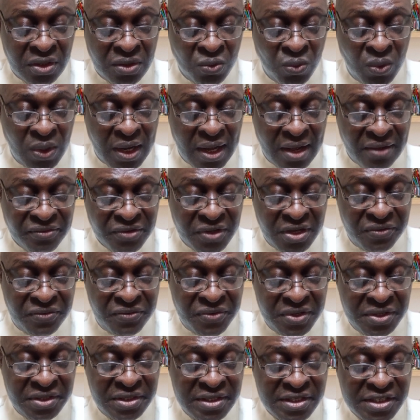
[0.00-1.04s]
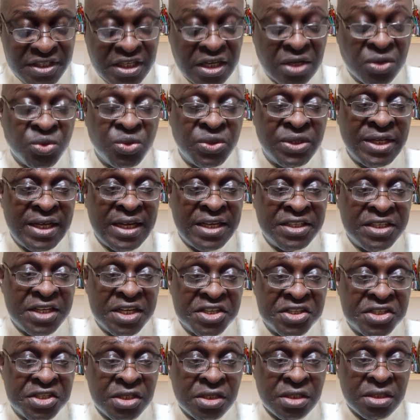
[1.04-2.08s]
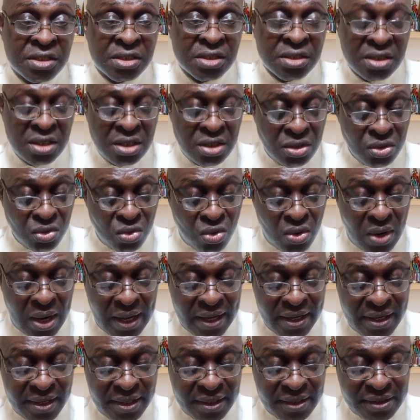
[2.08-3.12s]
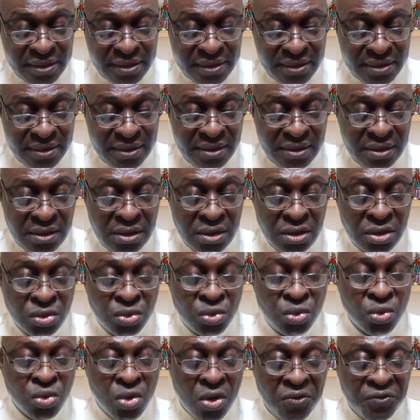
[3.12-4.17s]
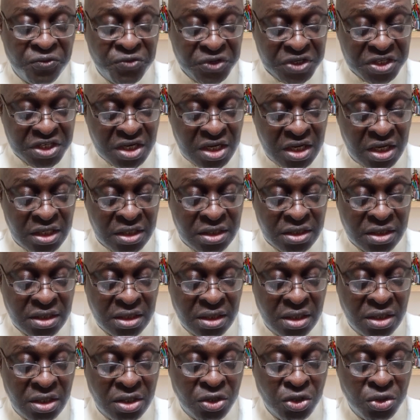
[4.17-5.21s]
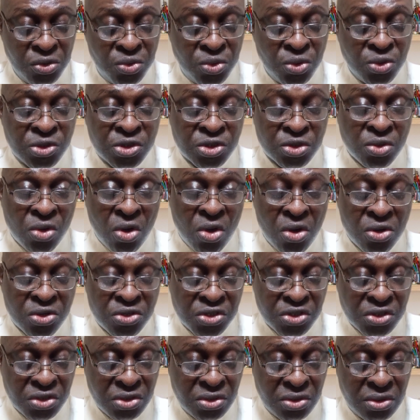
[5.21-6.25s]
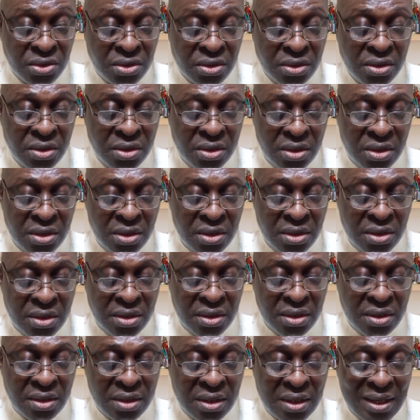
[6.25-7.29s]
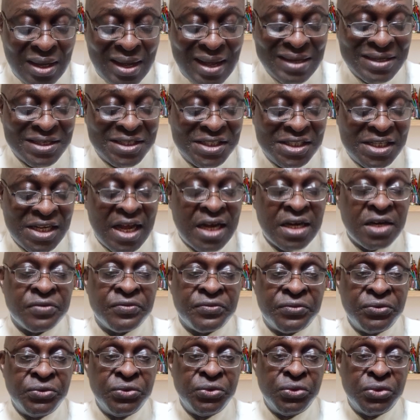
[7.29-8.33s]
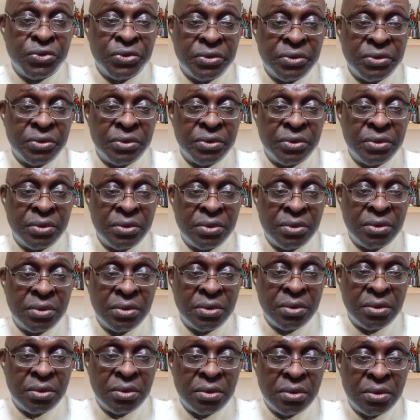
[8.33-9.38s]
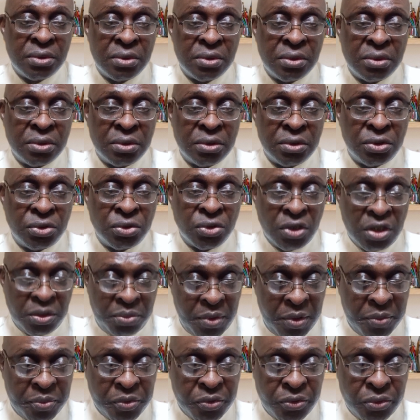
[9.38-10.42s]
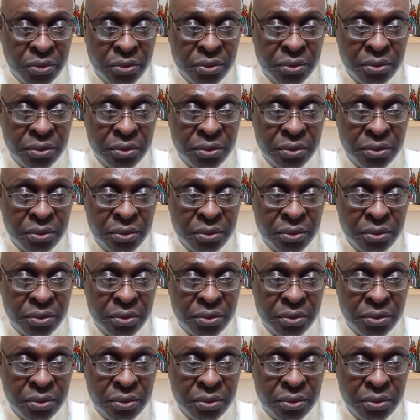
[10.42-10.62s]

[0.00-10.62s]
we have given security agencies go ahead to confiscate those trucks and share the food to the people.